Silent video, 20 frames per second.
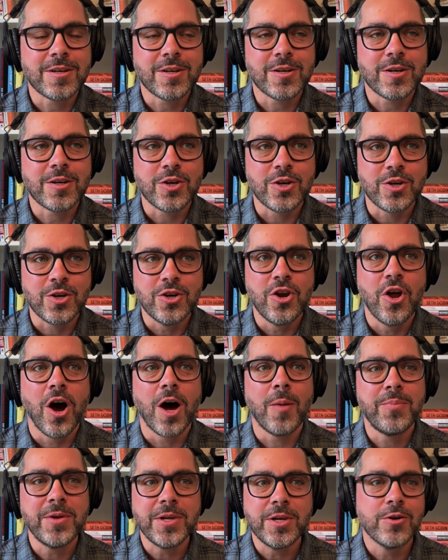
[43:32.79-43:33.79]

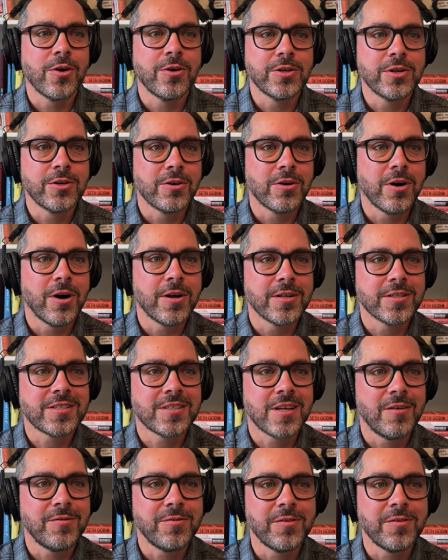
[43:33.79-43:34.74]
not be your honest self.